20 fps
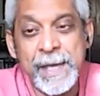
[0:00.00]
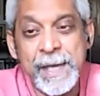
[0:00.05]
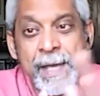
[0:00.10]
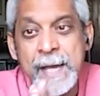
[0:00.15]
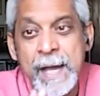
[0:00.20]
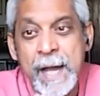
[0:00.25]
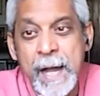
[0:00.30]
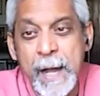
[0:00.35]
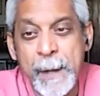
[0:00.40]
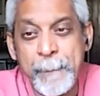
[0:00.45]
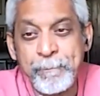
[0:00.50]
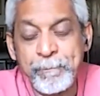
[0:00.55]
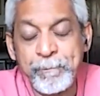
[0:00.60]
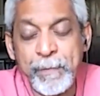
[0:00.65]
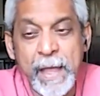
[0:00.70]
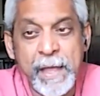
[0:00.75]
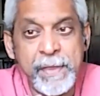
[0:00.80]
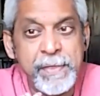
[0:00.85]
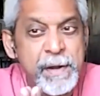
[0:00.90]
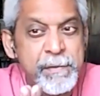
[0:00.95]
Right. Um,
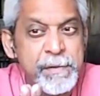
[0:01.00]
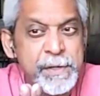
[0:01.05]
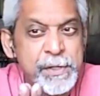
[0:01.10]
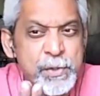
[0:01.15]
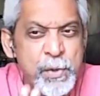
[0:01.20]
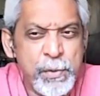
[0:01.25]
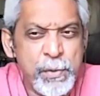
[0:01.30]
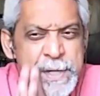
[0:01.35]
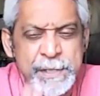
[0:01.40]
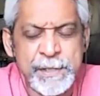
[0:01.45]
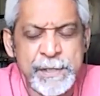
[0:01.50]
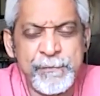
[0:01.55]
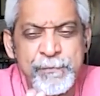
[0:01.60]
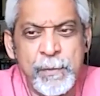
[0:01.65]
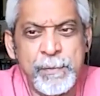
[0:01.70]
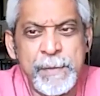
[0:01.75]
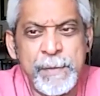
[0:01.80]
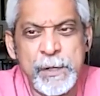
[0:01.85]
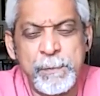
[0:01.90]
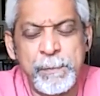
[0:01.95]
and there is no reason
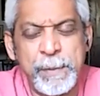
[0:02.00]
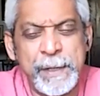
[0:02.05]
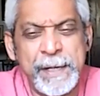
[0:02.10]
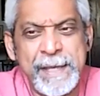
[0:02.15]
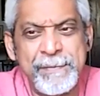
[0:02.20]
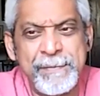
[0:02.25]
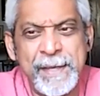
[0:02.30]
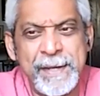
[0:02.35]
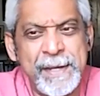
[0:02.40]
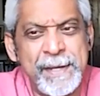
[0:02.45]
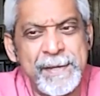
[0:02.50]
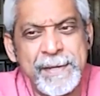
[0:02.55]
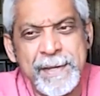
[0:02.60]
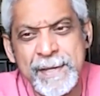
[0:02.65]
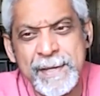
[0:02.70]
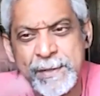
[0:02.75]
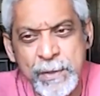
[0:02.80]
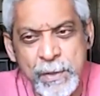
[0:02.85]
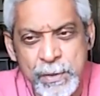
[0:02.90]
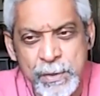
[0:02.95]
for me to believe that India
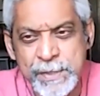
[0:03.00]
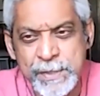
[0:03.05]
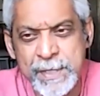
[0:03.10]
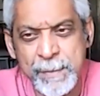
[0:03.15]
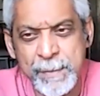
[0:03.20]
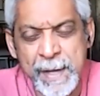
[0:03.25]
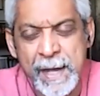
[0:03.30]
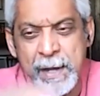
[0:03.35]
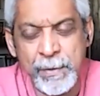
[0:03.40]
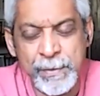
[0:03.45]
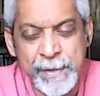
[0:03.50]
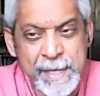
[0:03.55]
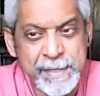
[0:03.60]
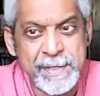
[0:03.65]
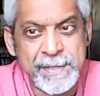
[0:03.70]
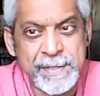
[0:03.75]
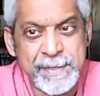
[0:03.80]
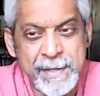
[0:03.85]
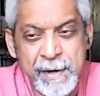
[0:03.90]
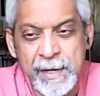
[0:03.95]
is going to somehow
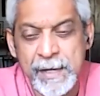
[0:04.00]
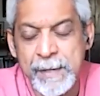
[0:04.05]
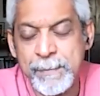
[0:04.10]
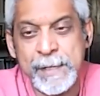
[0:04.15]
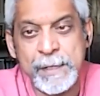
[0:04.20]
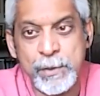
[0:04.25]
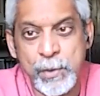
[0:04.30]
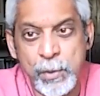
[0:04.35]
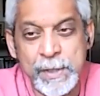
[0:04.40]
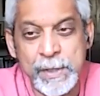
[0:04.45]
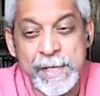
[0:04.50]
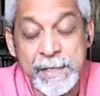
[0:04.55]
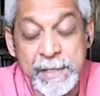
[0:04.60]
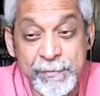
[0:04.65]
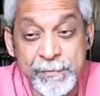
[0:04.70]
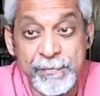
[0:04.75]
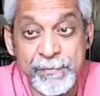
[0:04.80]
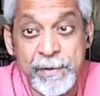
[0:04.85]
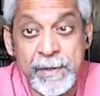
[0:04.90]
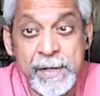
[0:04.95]
necessarily be totally
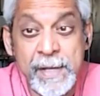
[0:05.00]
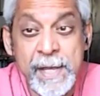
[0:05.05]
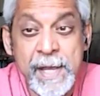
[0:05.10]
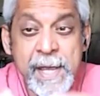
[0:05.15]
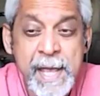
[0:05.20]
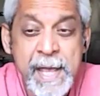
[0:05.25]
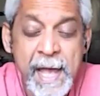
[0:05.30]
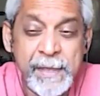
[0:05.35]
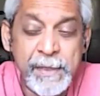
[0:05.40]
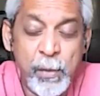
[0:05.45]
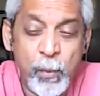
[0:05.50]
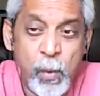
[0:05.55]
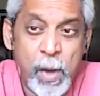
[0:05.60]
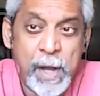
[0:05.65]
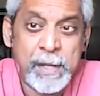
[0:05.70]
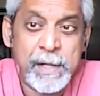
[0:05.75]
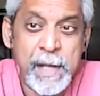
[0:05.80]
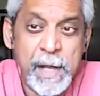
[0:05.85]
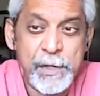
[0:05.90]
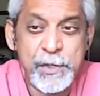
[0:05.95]
different. Right. And the
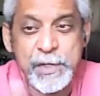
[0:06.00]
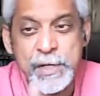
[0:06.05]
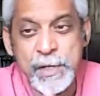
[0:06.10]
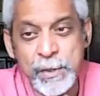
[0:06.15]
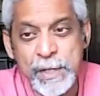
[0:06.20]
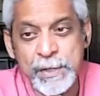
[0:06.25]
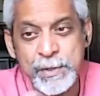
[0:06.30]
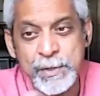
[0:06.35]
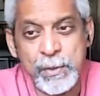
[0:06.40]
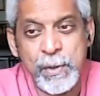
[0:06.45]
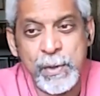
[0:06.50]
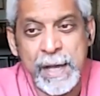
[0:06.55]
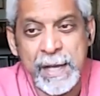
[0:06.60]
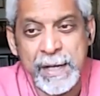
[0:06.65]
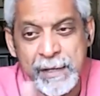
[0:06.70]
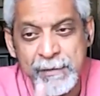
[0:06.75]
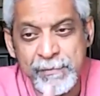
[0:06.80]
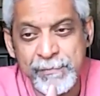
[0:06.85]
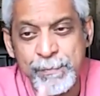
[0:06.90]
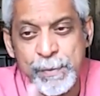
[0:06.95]
one country, you know, as you know, I
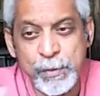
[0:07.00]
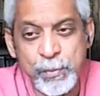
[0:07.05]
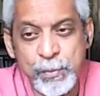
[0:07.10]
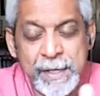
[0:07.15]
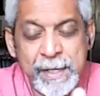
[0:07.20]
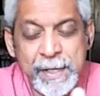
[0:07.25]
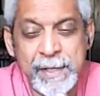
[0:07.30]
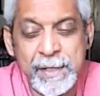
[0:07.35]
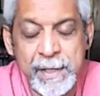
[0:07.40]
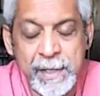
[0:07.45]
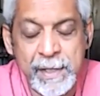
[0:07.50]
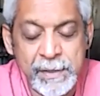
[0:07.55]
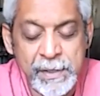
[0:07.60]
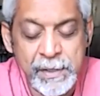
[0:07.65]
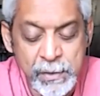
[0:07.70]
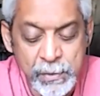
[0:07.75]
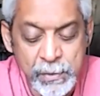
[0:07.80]
live between India and the